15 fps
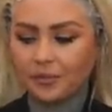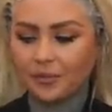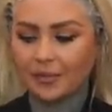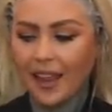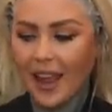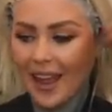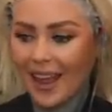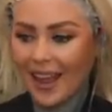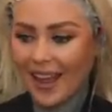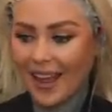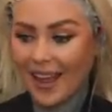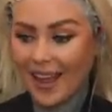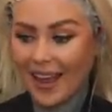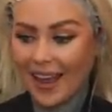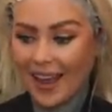
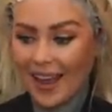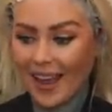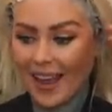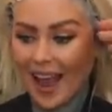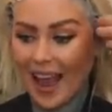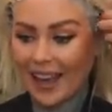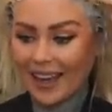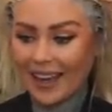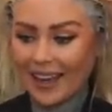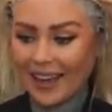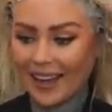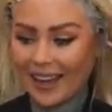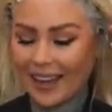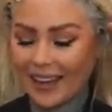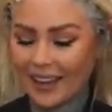
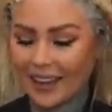No words are spoken by the person on screen.